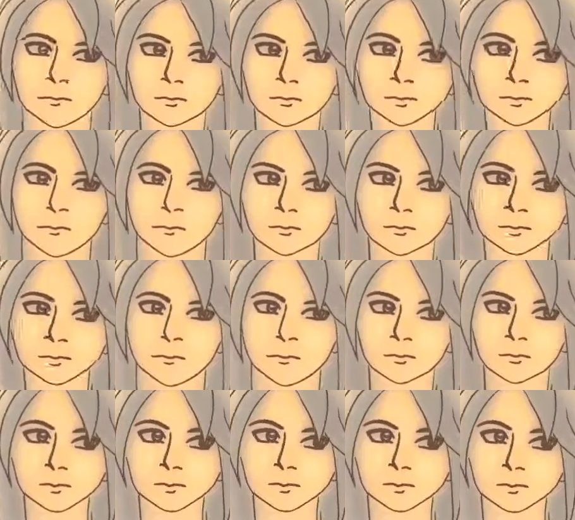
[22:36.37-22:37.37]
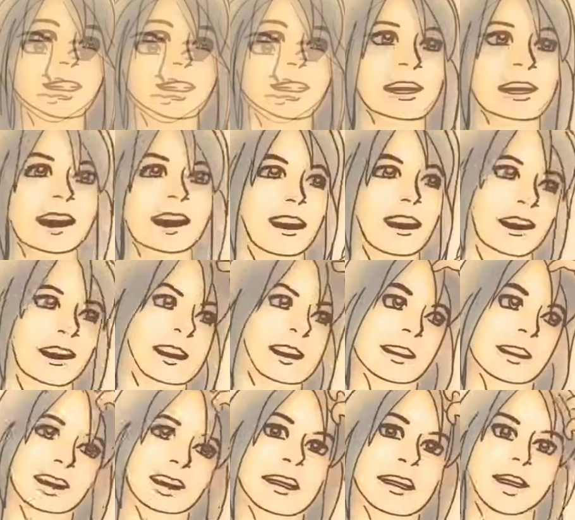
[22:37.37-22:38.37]
I see you've got a lot of books on English literature.
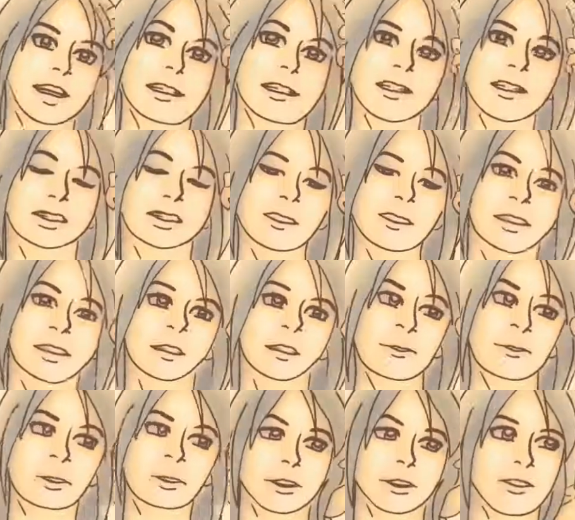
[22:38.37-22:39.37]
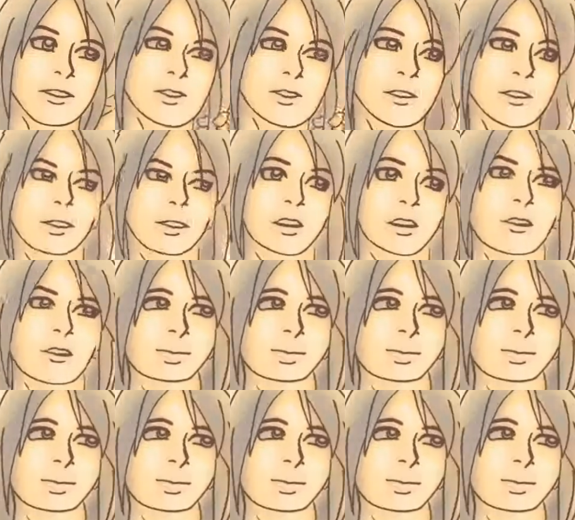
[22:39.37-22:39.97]
Yep, I'm studying English literature.